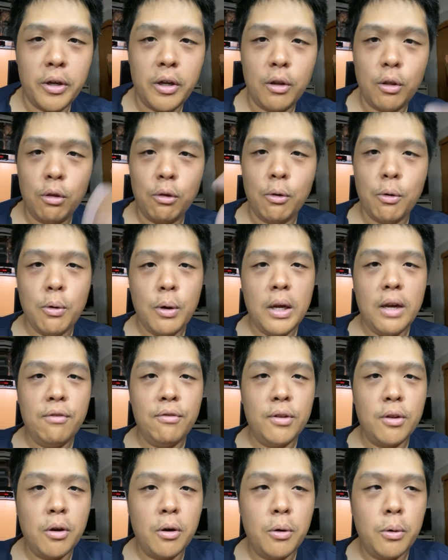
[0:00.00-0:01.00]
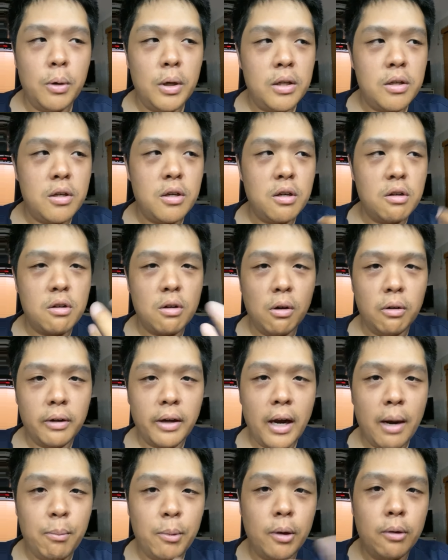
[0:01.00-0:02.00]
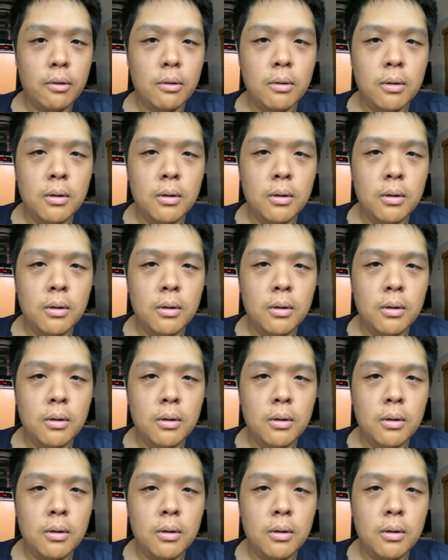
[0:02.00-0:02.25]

it through, even though it's just on camera,